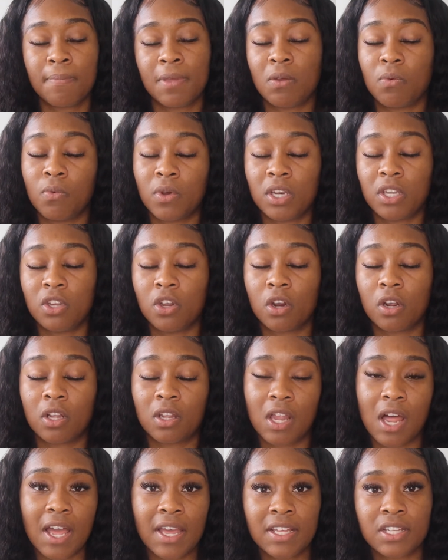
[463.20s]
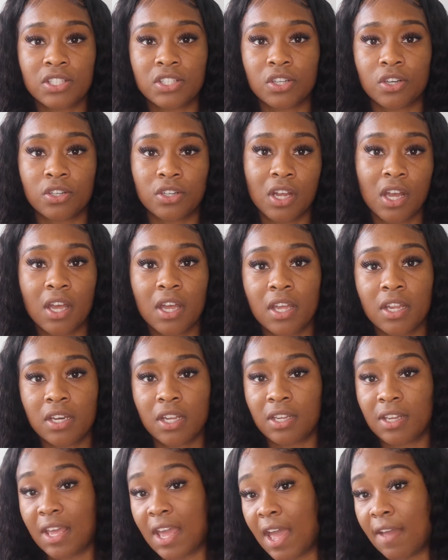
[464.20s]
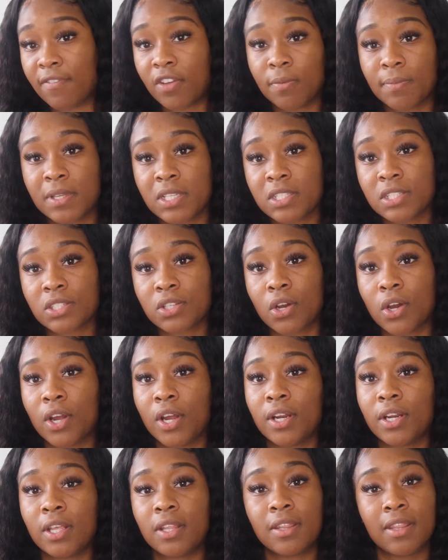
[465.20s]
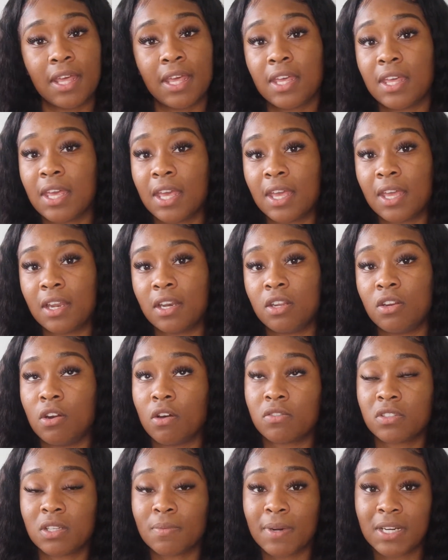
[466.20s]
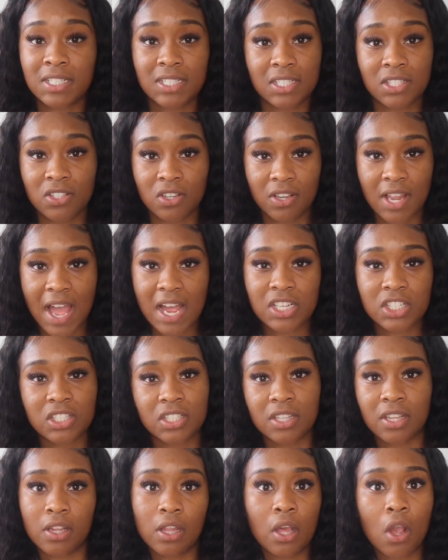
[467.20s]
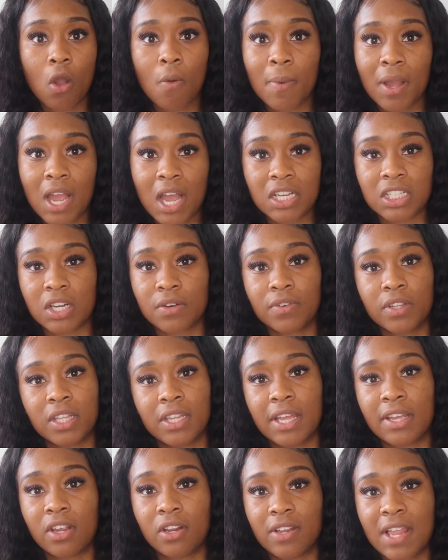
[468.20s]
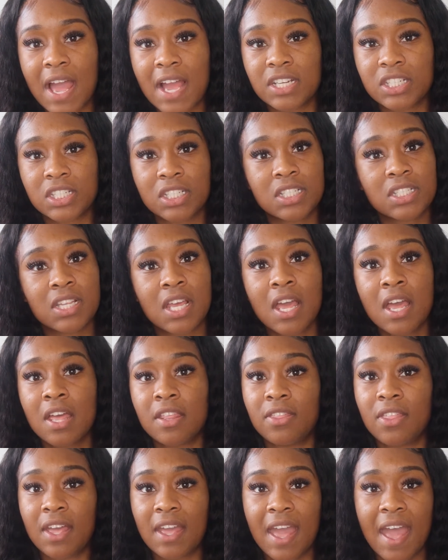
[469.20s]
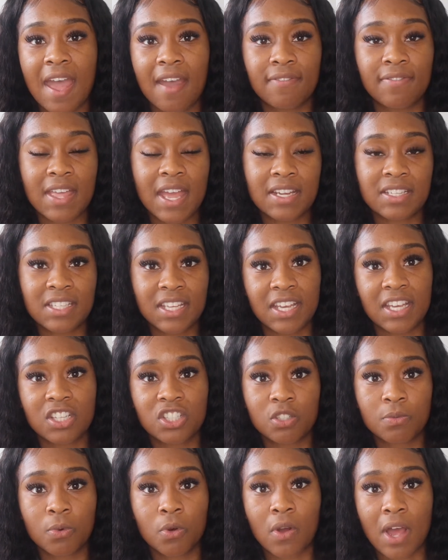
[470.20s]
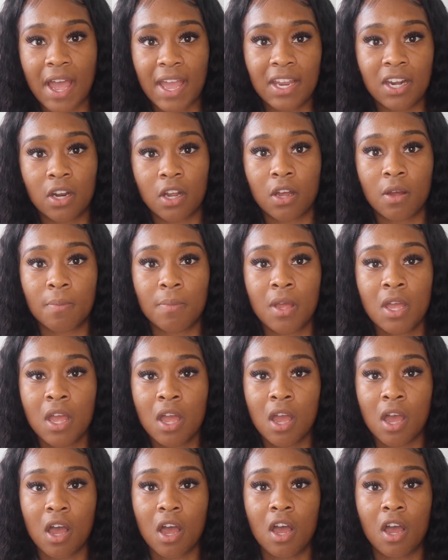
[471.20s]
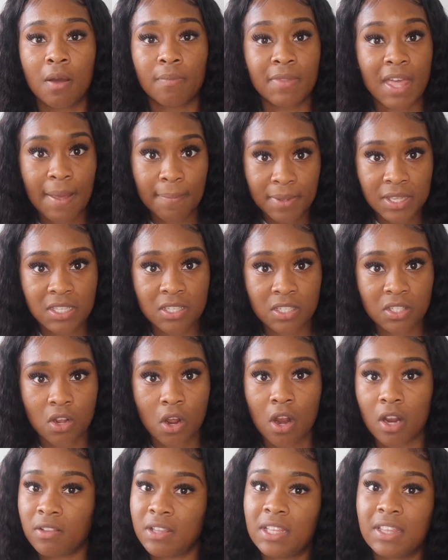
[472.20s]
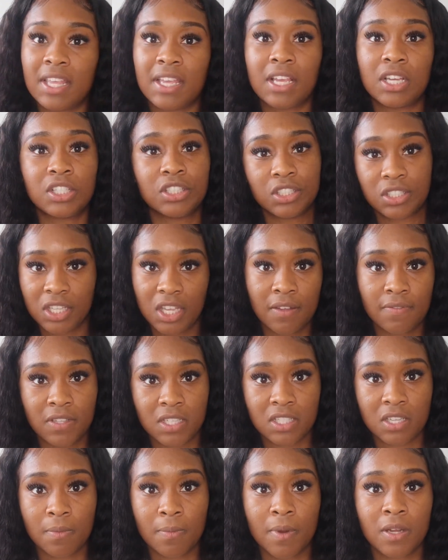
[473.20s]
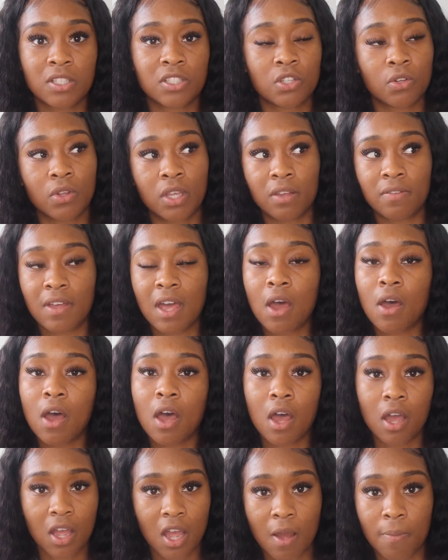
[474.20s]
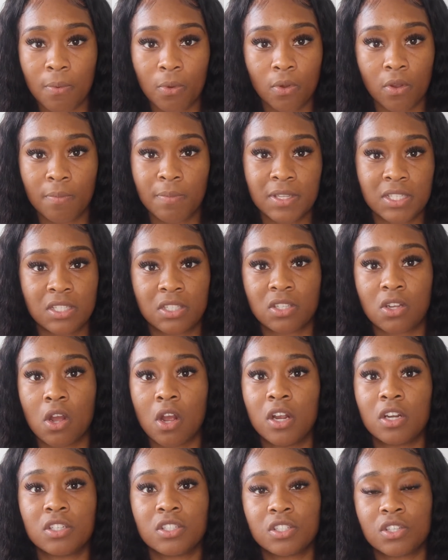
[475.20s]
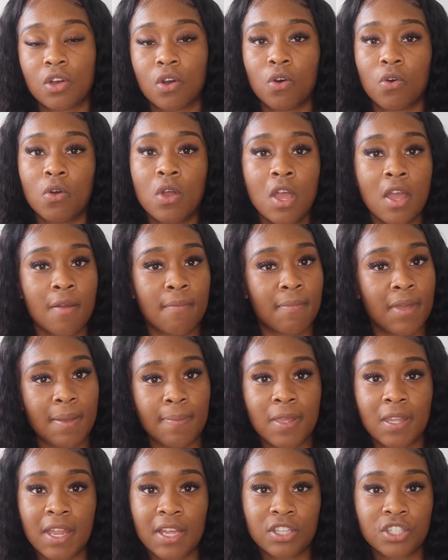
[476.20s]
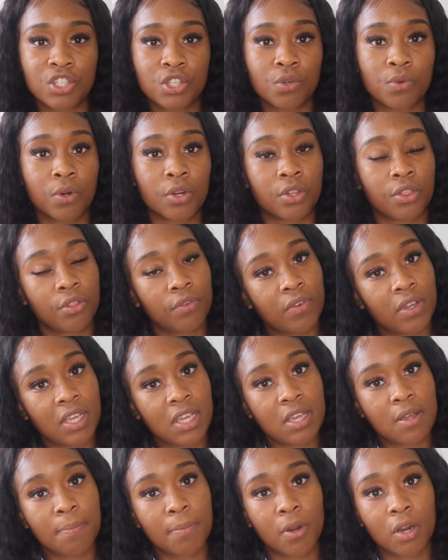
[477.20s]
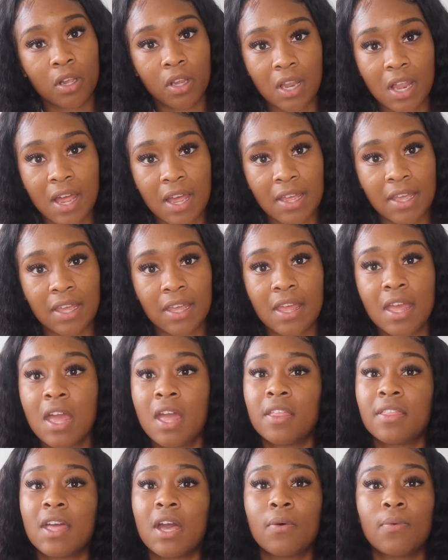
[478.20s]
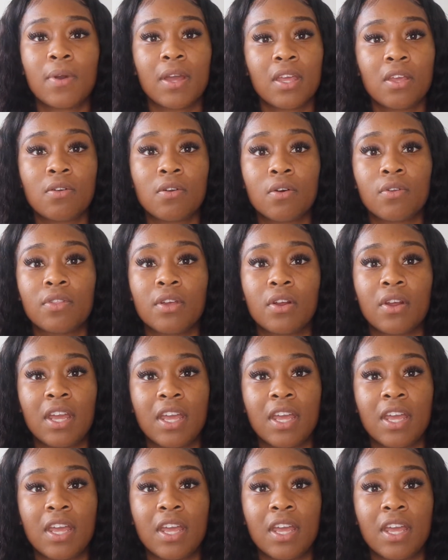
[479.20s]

when your clients are done and they have your business card, they can, you know, somebody sees their lashes and they're like, oh my gosh, I really like your lashes. They have that tangible item, that business card that they can just give to someone. So give out a couple of business cards. So maybe like 2 or 3 per client. That way, you know, they're